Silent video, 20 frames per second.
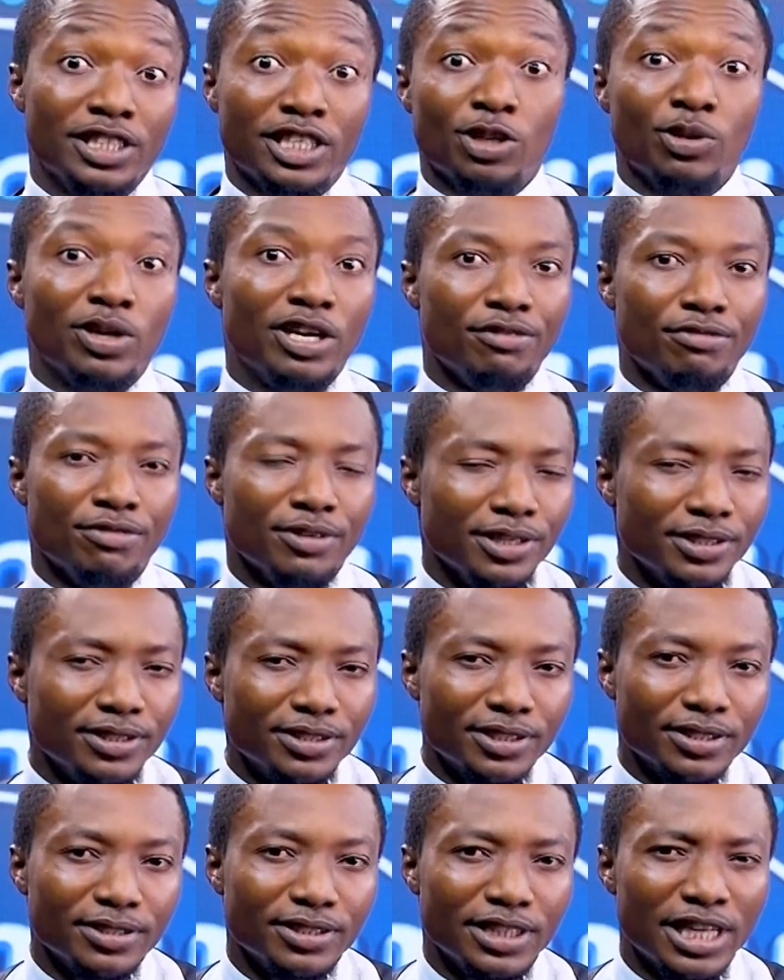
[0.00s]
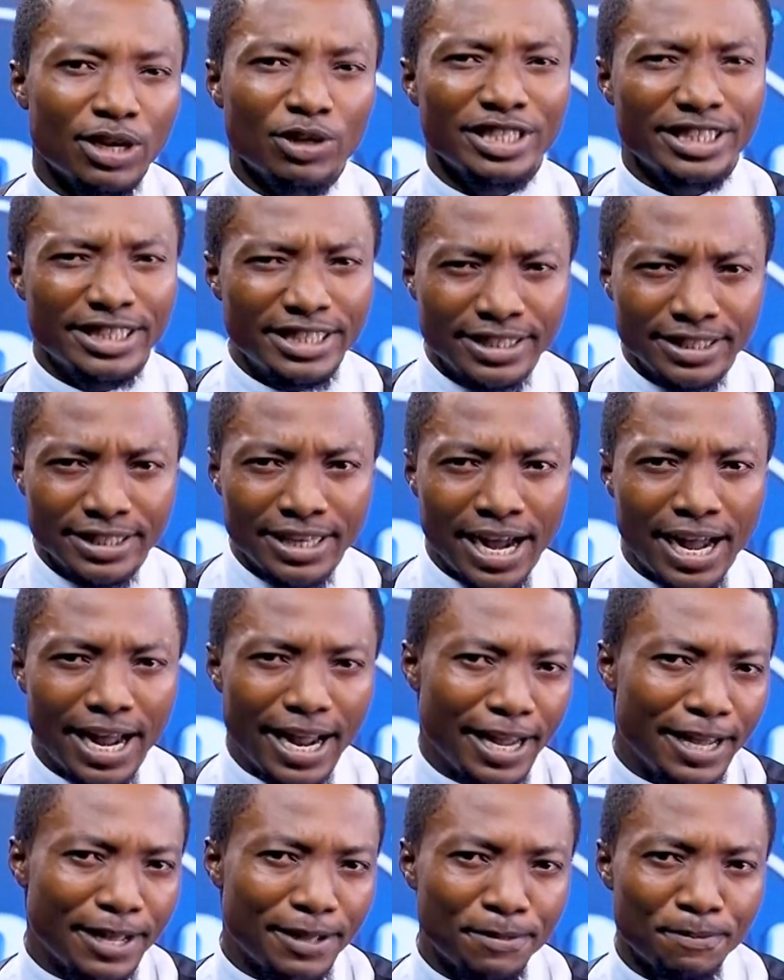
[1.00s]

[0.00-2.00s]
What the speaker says: January 1st, there was this guy,